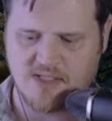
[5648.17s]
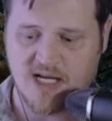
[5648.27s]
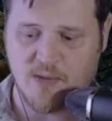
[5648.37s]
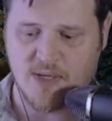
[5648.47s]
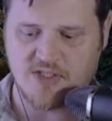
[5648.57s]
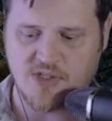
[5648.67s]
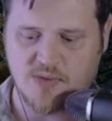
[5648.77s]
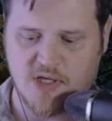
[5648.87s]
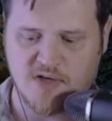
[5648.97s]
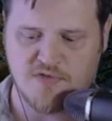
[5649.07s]
Did I wait
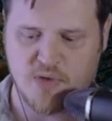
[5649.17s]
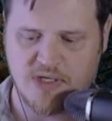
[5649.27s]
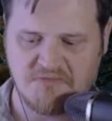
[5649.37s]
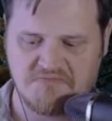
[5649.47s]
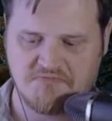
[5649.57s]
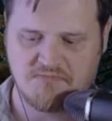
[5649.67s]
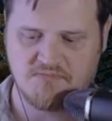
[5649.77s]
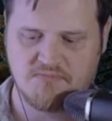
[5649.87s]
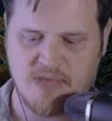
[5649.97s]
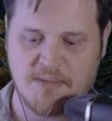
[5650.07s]
too long for it?
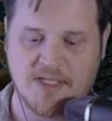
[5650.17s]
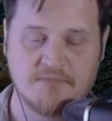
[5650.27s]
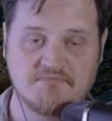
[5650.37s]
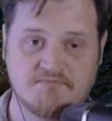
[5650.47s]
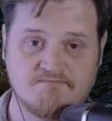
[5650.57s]
Maybe.